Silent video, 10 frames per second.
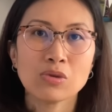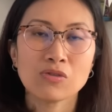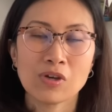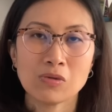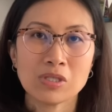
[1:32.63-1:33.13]
in the
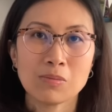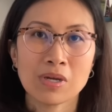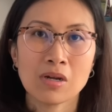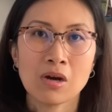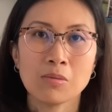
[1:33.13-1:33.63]
fountain
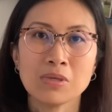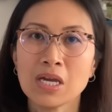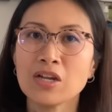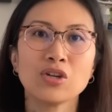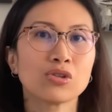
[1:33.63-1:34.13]
pen hobby
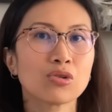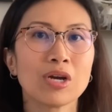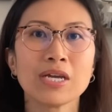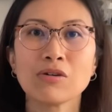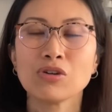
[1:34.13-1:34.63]
and you're
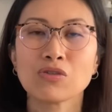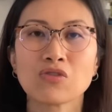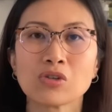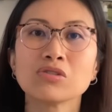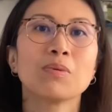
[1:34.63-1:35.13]
trying out your
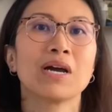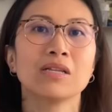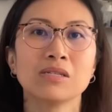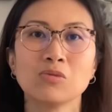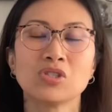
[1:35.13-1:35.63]
first
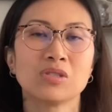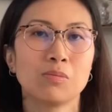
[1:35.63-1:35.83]
Pilot, which